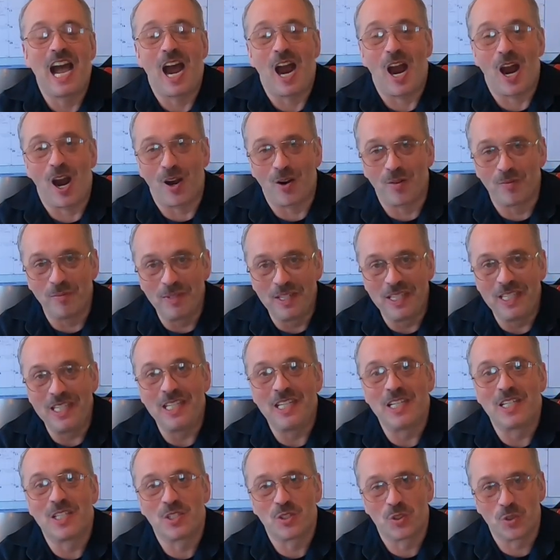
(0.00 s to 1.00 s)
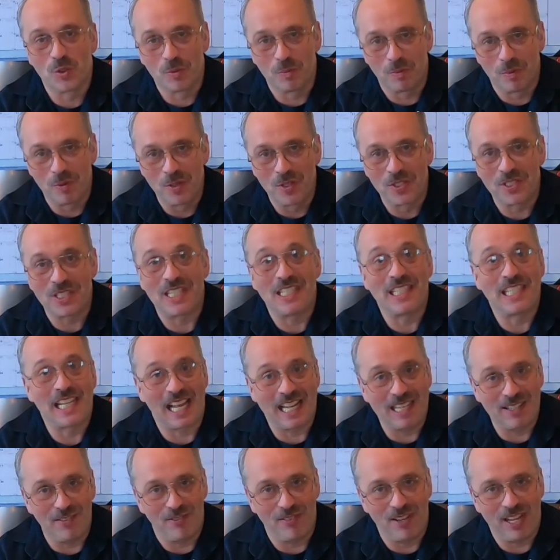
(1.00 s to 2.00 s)
Army Surplus in
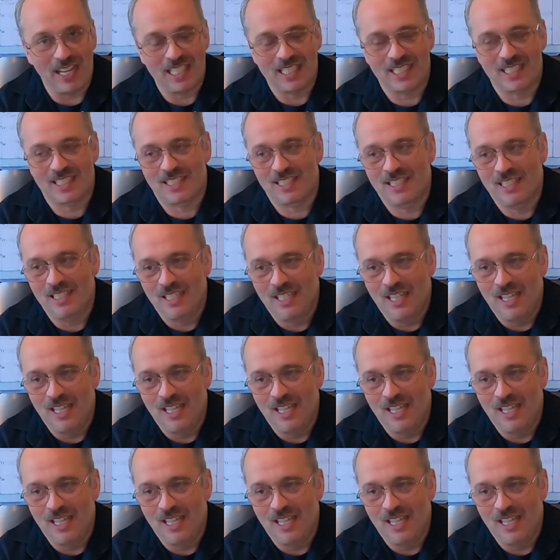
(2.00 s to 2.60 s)
Halifax.